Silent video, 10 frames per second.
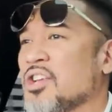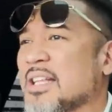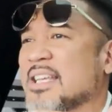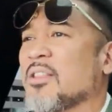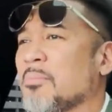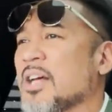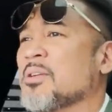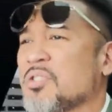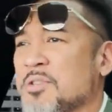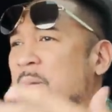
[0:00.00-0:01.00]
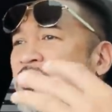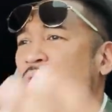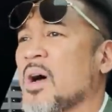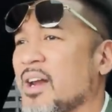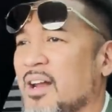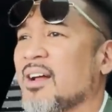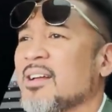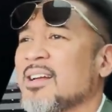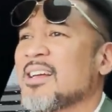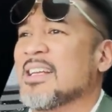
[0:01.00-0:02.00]
You can tell the buzz. Just people just wanted to
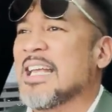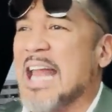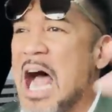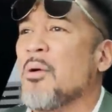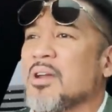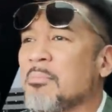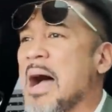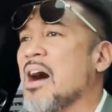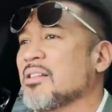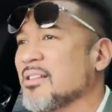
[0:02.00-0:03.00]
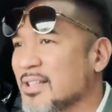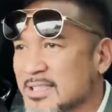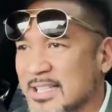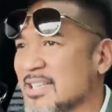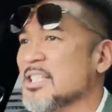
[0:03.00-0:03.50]
get out and about and just get